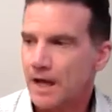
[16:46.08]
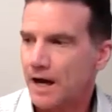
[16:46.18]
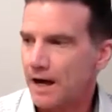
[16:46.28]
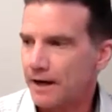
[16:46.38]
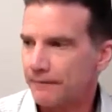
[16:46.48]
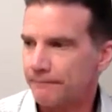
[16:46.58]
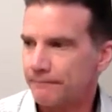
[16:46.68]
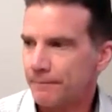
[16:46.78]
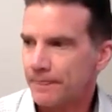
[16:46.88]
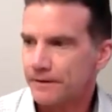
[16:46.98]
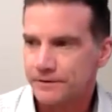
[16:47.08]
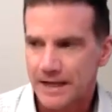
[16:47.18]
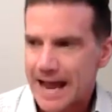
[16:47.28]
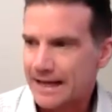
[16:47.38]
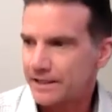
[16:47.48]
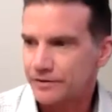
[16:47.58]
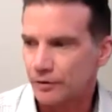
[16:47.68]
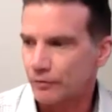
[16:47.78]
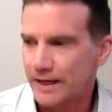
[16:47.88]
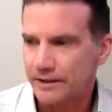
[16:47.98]
Jack is
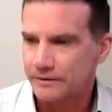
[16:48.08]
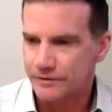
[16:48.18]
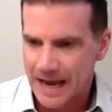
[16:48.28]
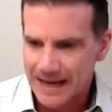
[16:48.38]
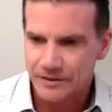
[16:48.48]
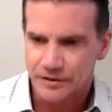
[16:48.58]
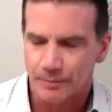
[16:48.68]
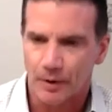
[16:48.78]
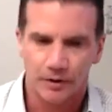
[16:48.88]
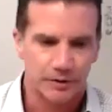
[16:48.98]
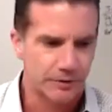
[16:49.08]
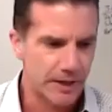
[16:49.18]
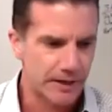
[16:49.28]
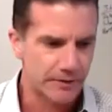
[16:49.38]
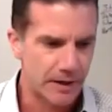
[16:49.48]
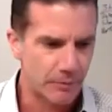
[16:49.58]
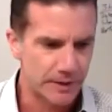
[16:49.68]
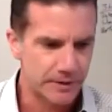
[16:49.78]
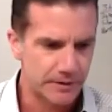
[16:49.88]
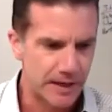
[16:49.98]
the partner there that
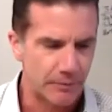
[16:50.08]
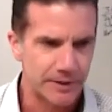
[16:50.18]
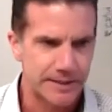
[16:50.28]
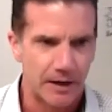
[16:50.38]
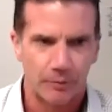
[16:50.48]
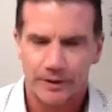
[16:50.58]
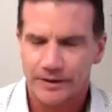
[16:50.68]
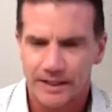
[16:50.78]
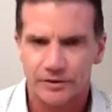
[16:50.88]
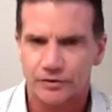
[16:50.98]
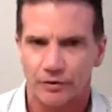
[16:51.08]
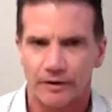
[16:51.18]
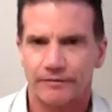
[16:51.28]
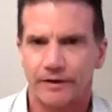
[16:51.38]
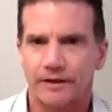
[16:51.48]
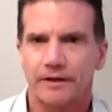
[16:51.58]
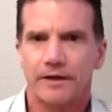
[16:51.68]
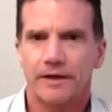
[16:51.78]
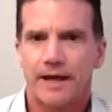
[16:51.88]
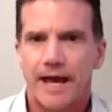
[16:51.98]
we dealt with. He's terrific.
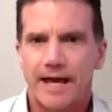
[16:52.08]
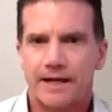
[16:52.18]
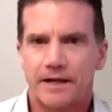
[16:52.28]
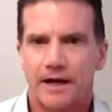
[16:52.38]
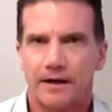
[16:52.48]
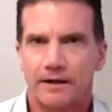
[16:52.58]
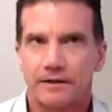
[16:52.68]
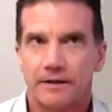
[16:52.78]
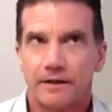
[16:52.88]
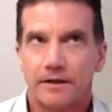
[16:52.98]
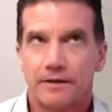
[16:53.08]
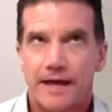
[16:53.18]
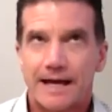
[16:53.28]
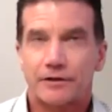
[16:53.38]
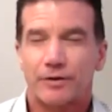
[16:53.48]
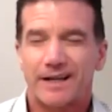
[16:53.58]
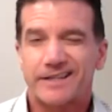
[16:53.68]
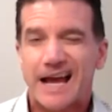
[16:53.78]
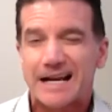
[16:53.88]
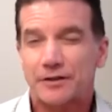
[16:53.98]
And that
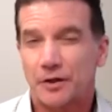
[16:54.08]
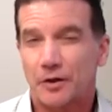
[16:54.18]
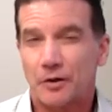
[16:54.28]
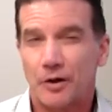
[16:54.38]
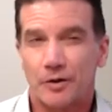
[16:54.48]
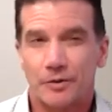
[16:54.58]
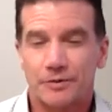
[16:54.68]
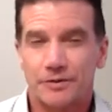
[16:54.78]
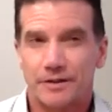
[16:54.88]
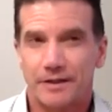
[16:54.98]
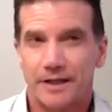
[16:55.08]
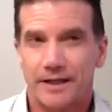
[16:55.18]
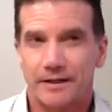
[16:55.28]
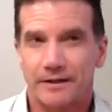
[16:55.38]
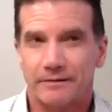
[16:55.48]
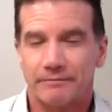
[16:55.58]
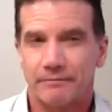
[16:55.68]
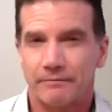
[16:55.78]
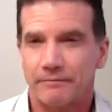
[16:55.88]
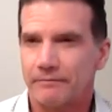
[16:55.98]
transaction closed
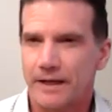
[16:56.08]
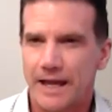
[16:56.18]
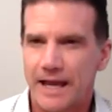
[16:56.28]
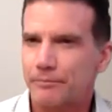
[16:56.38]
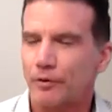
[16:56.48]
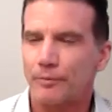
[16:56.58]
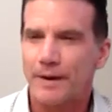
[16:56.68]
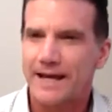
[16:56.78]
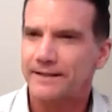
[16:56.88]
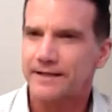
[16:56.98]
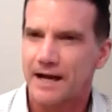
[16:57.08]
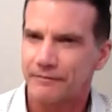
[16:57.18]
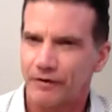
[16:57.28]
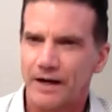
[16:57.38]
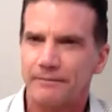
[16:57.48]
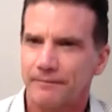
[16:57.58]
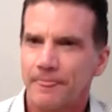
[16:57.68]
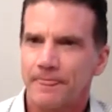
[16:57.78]
in April, May timeframe.